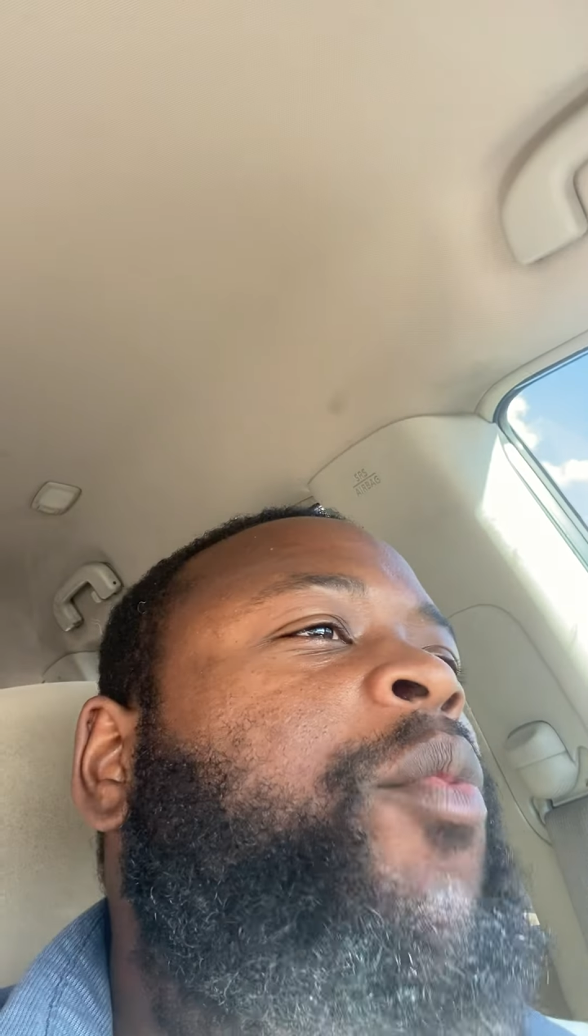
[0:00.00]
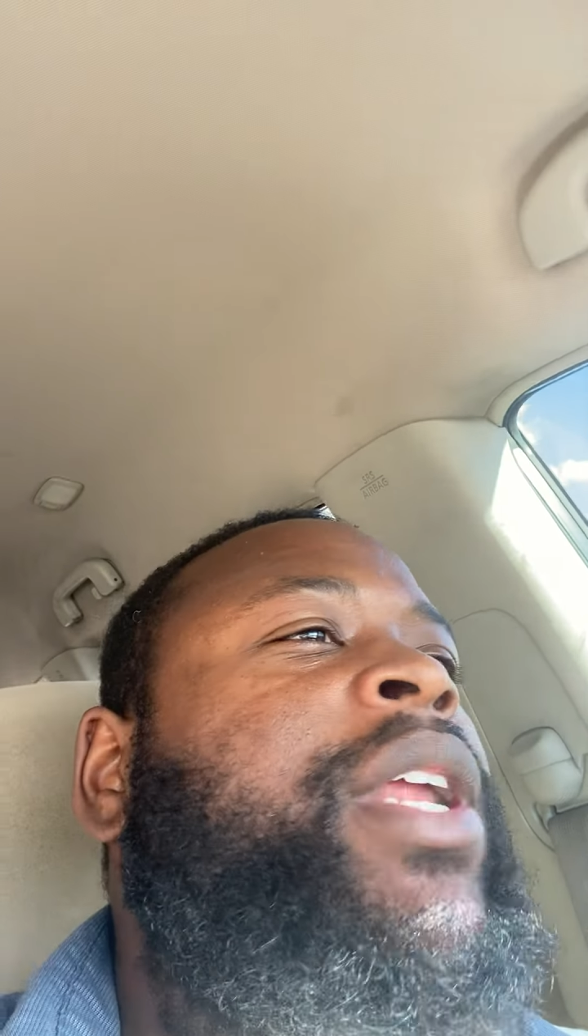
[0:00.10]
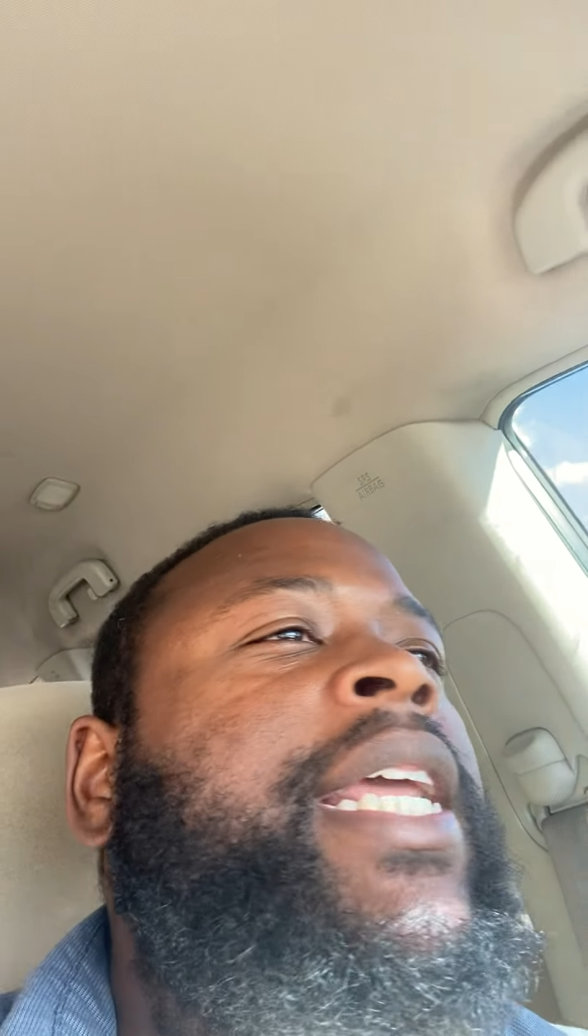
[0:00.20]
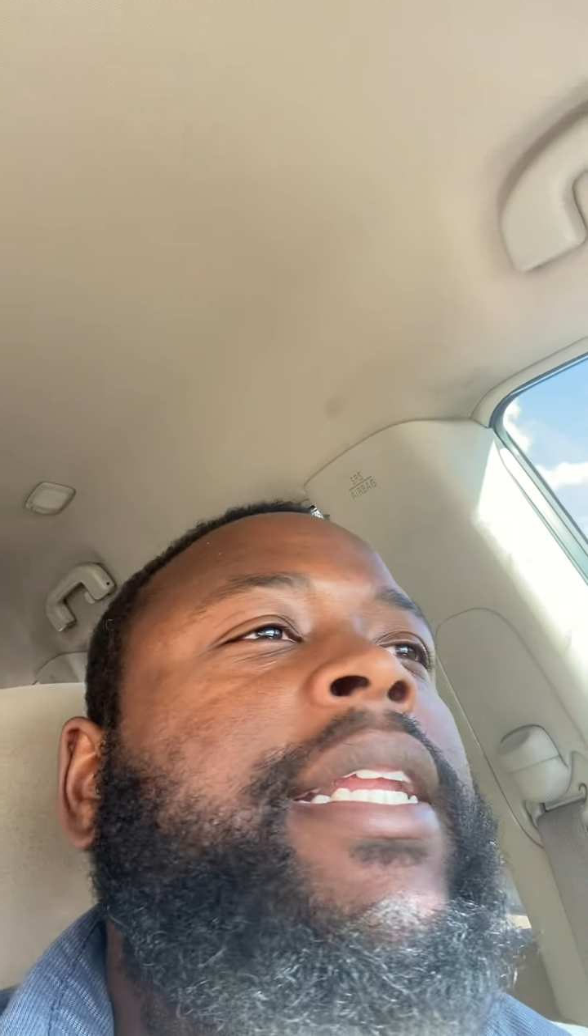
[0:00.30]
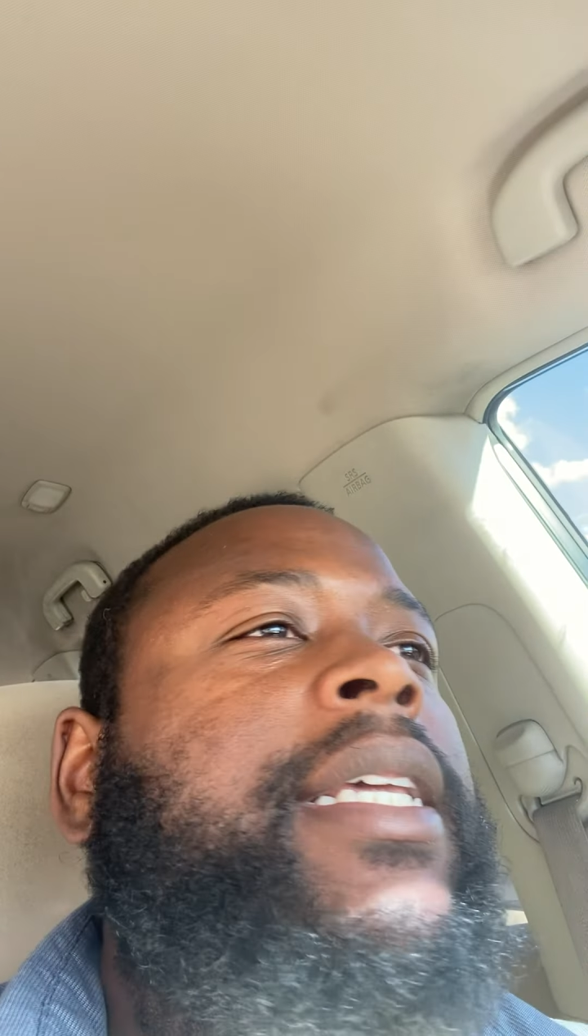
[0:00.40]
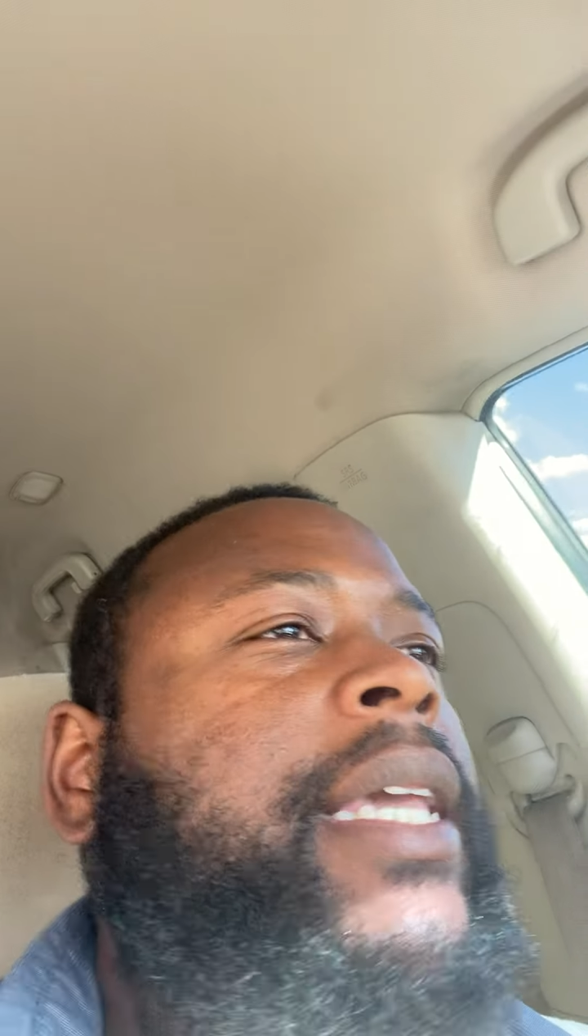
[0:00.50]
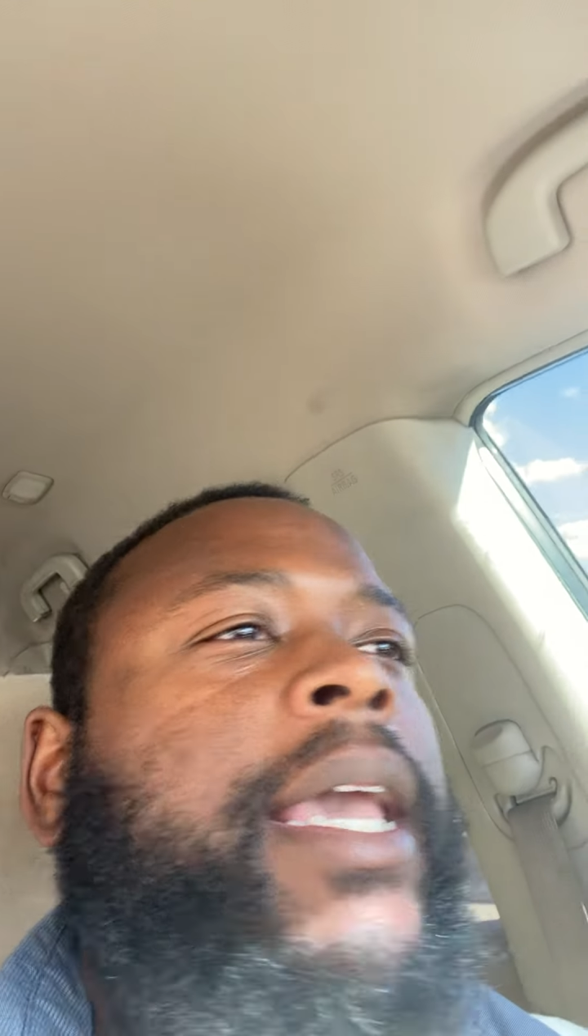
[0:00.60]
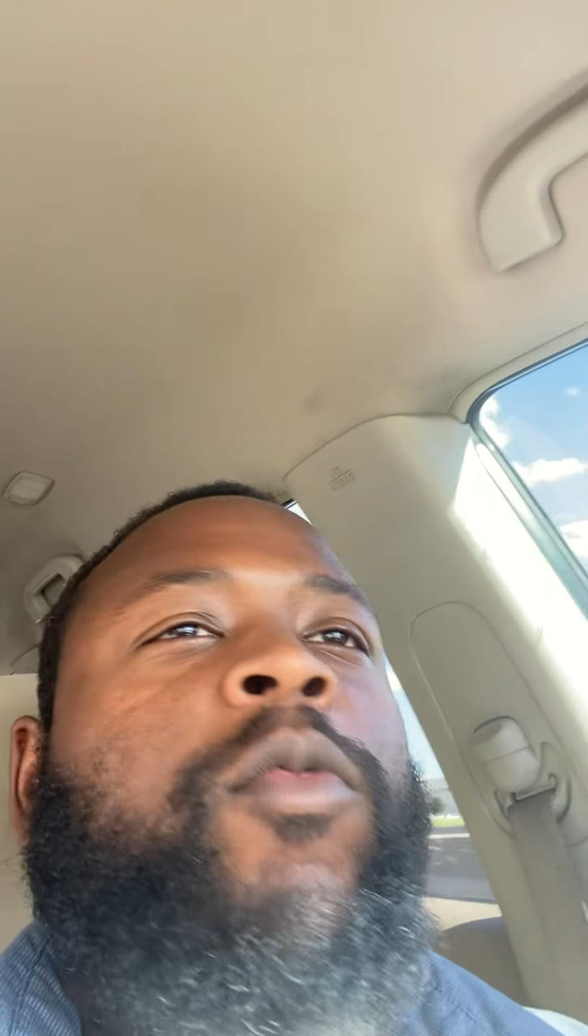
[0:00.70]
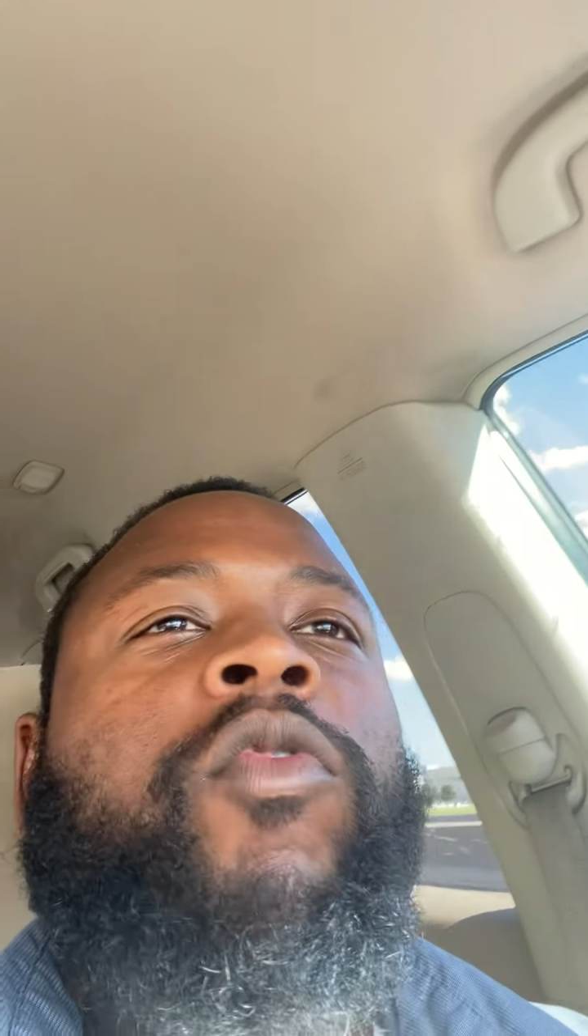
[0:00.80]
we need to get